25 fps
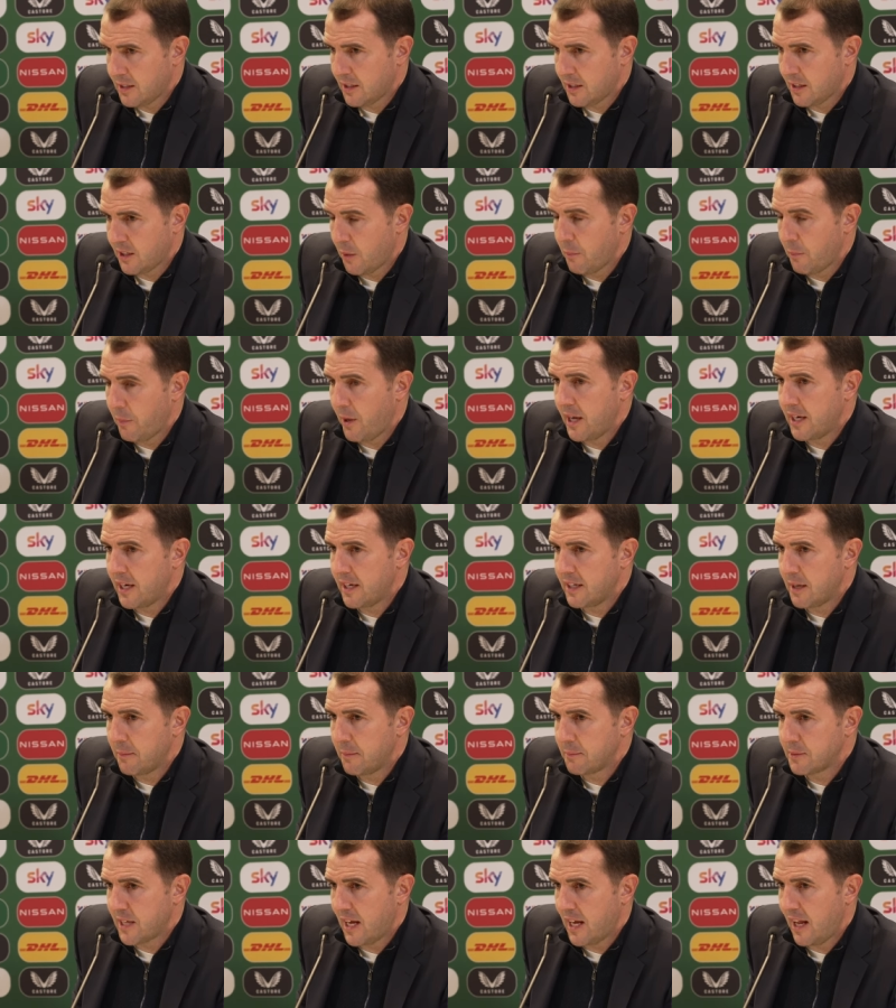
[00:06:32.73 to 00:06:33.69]
combining
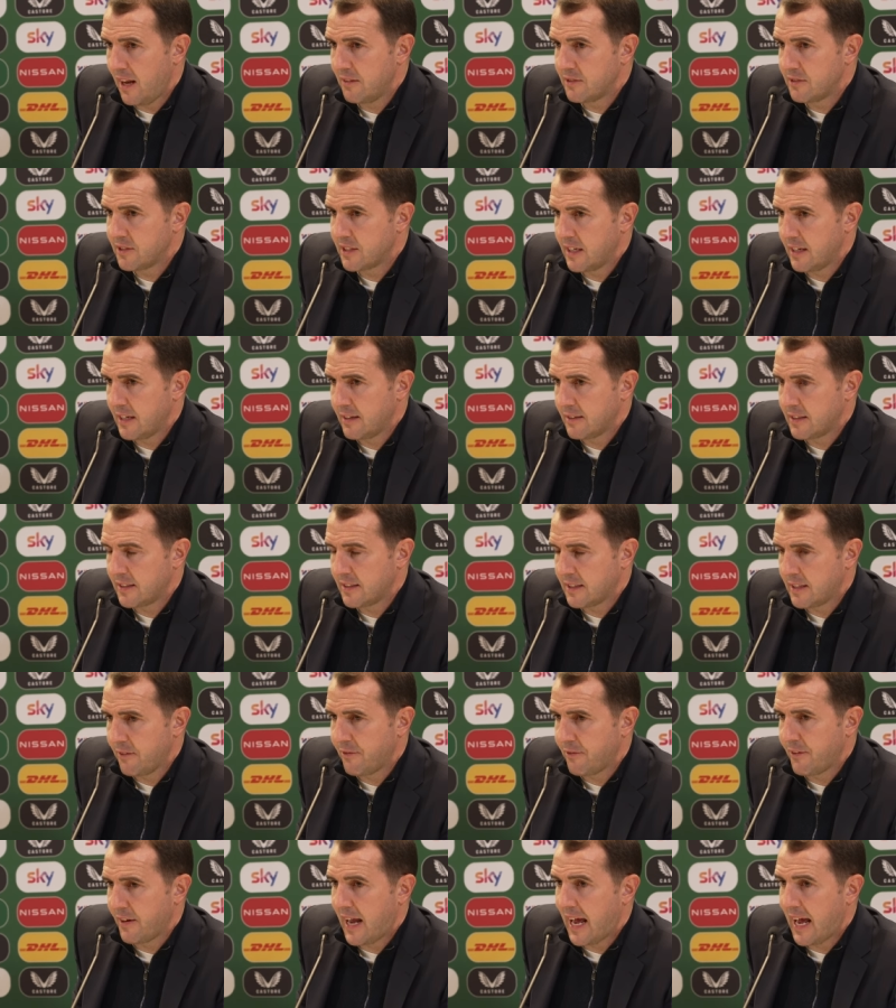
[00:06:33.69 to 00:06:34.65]
themselves,
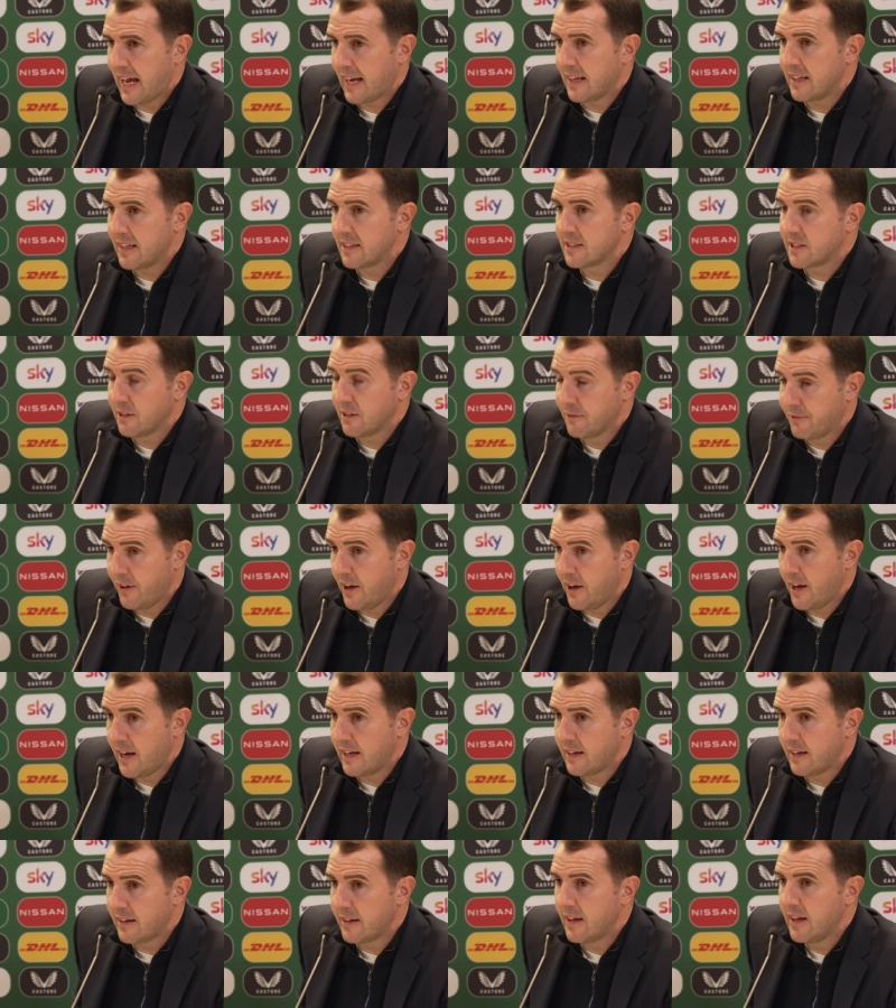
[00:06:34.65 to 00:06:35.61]
different angles to
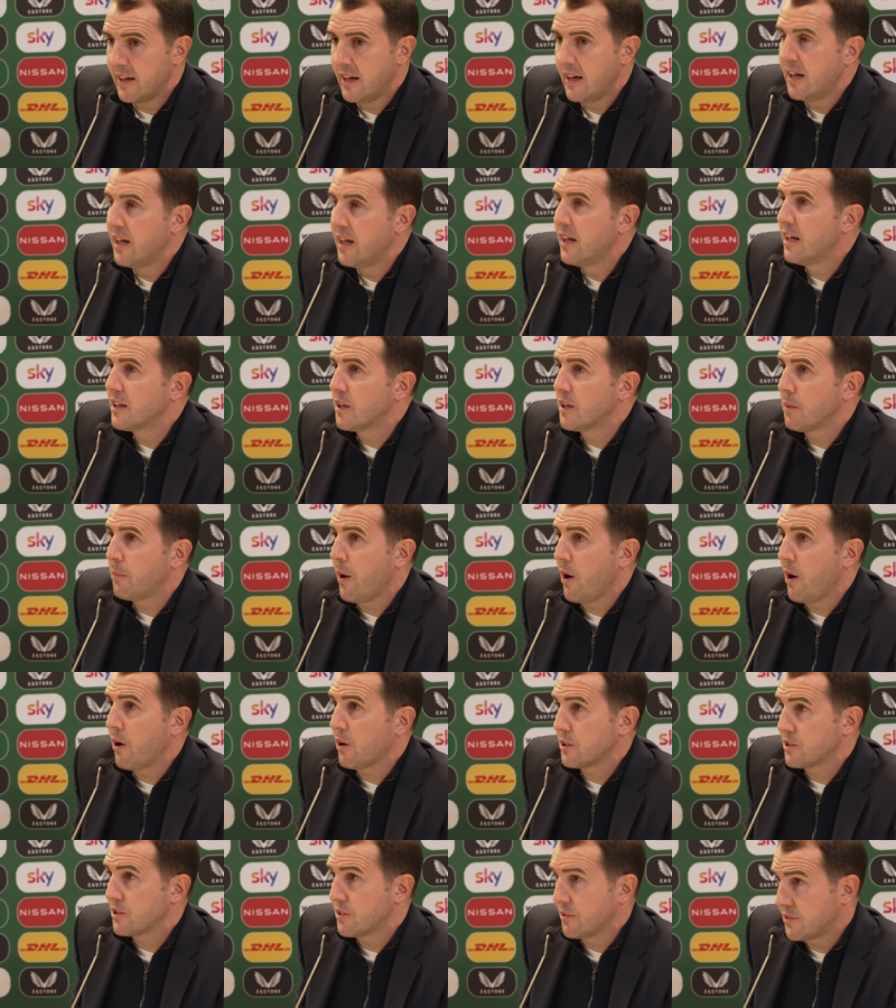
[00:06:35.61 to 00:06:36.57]
find the
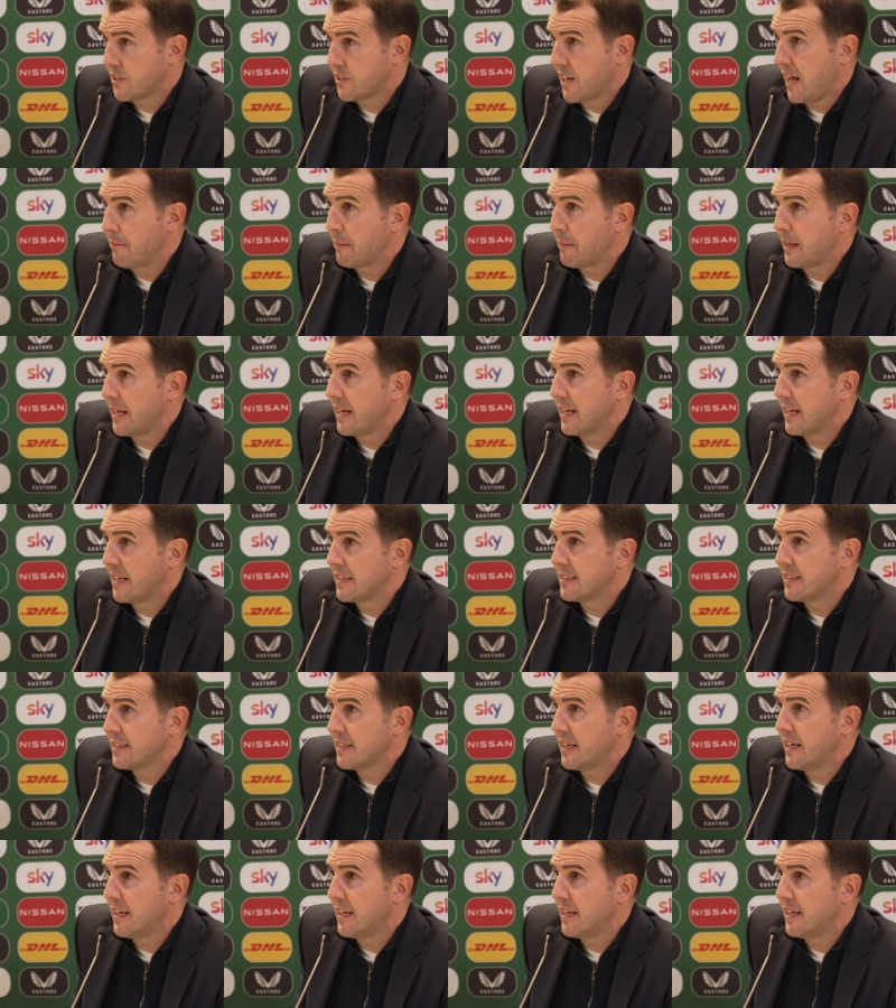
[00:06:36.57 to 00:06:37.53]
pockets of Sammy
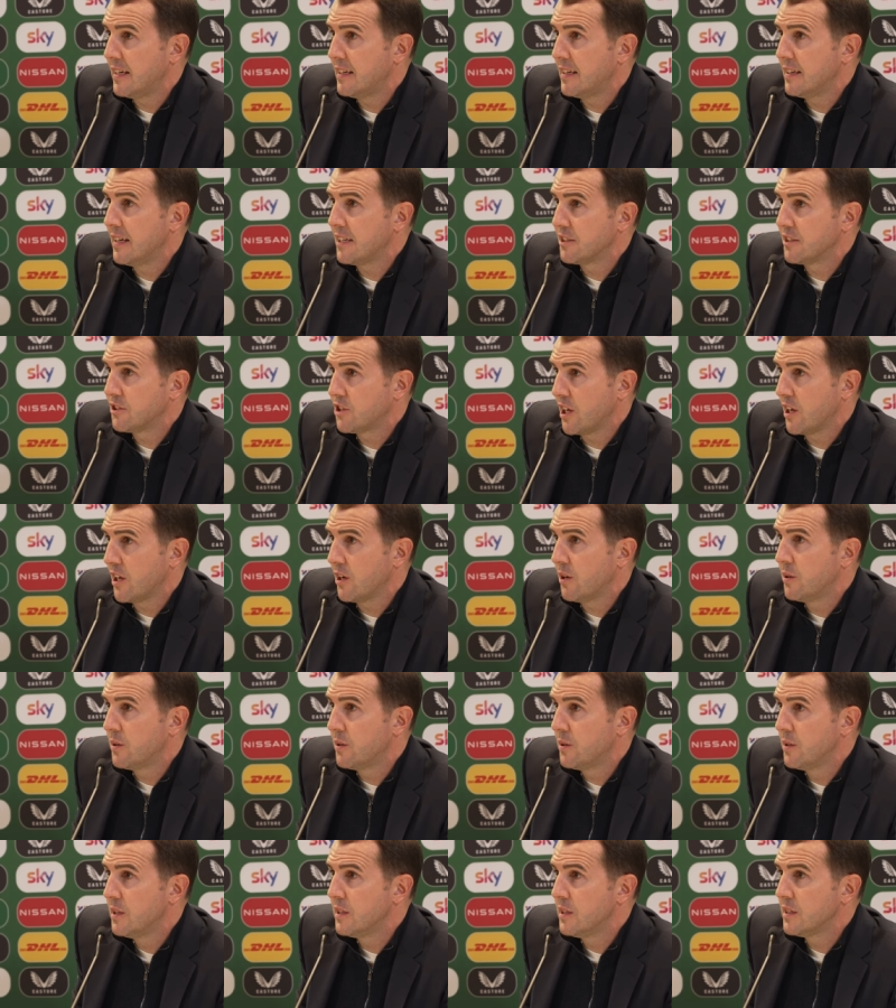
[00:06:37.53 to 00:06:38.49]
and Gio.
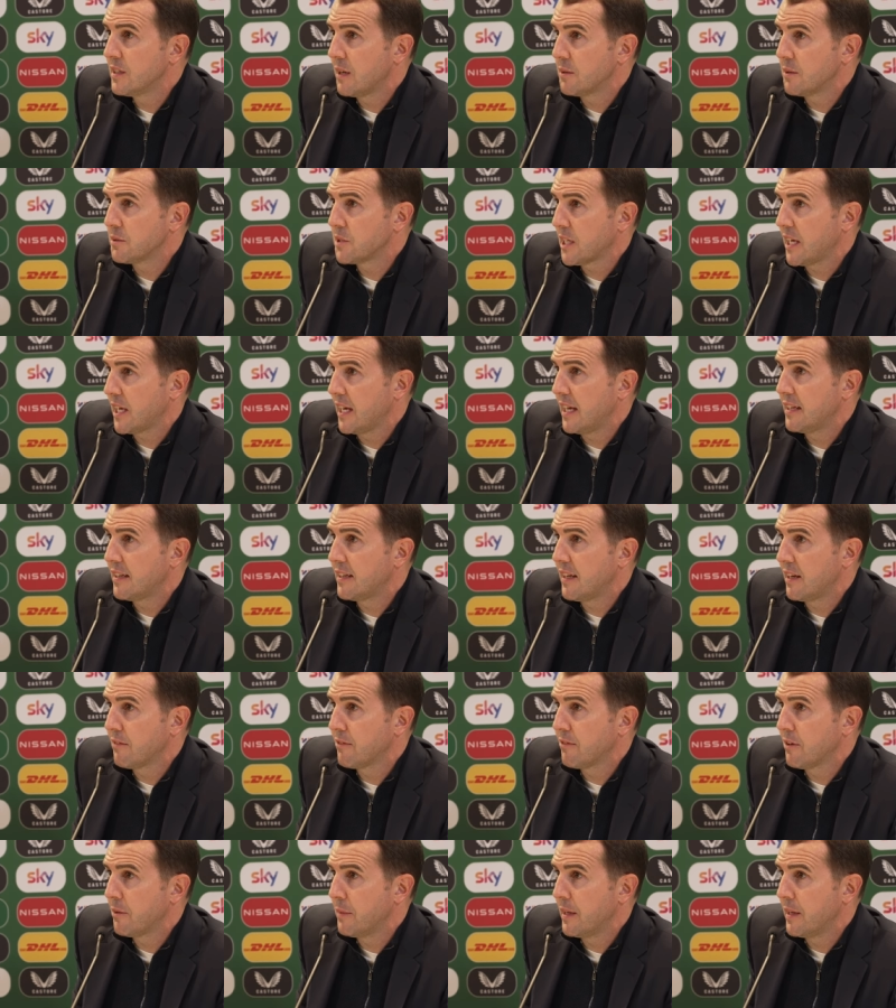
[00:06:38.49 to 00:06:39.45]
That was a key
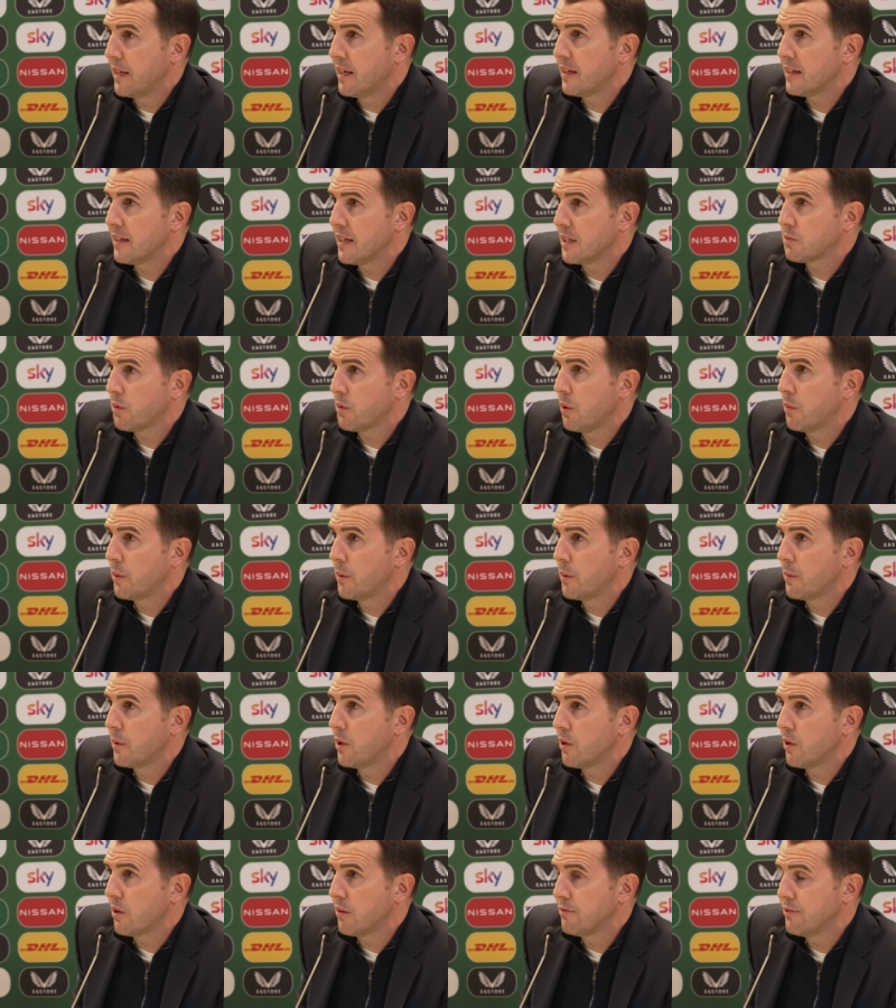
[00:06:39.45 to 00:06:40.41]
thing for me. That's what we
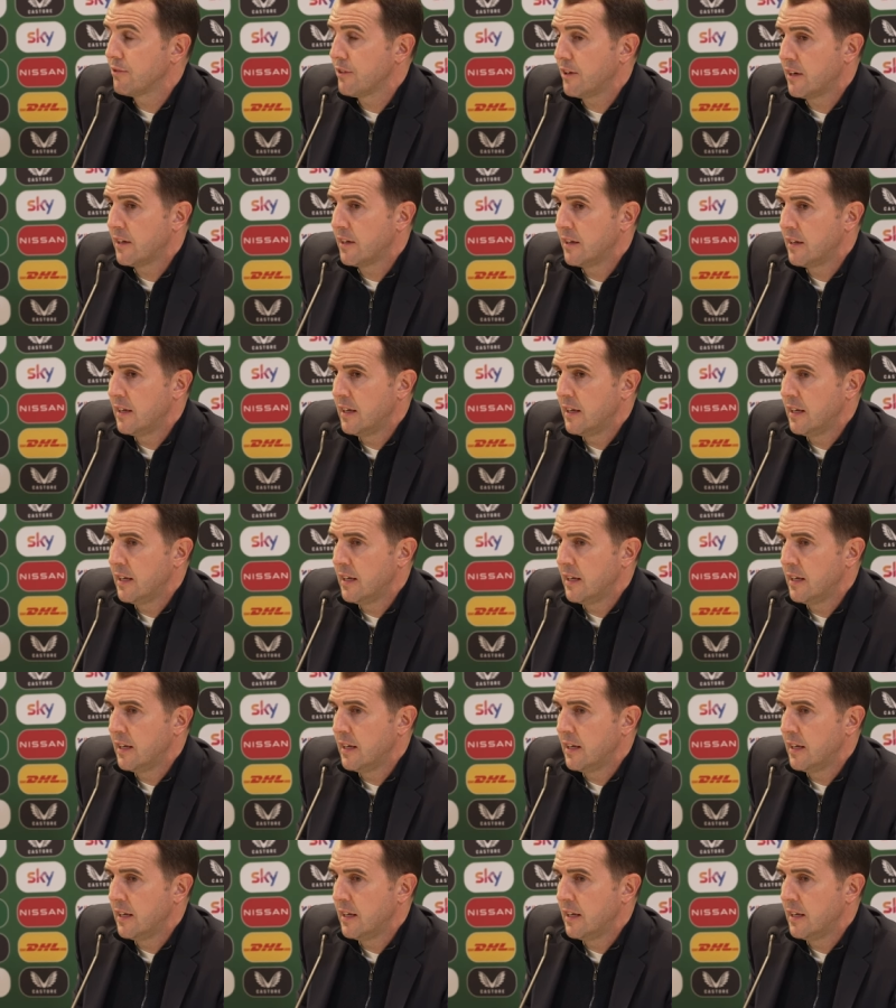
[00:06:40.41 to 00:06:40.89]
were looking for.